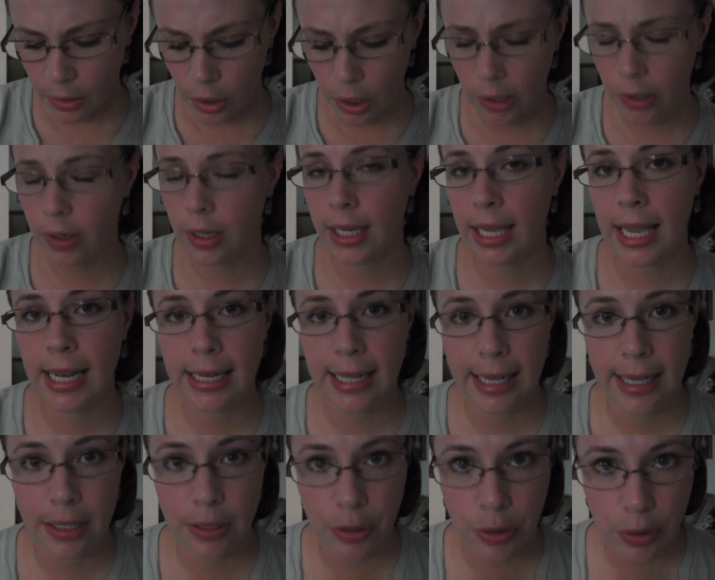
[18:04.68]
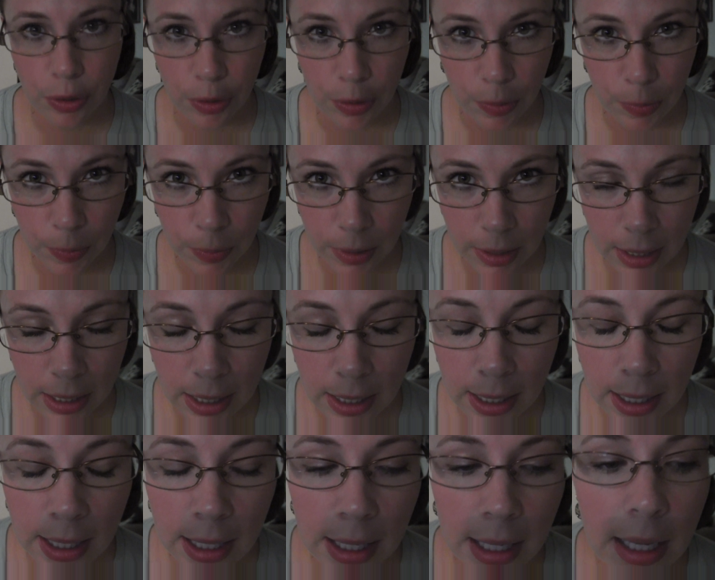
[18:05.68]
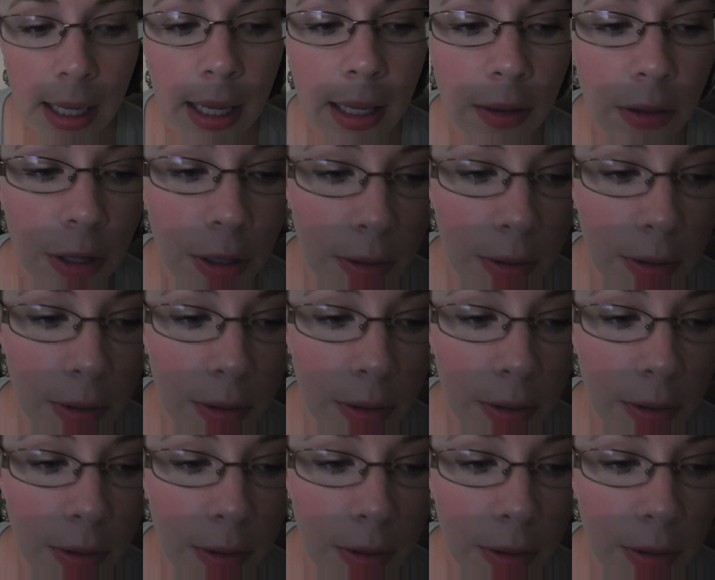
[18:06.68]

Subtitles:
Hurricane Andrew in the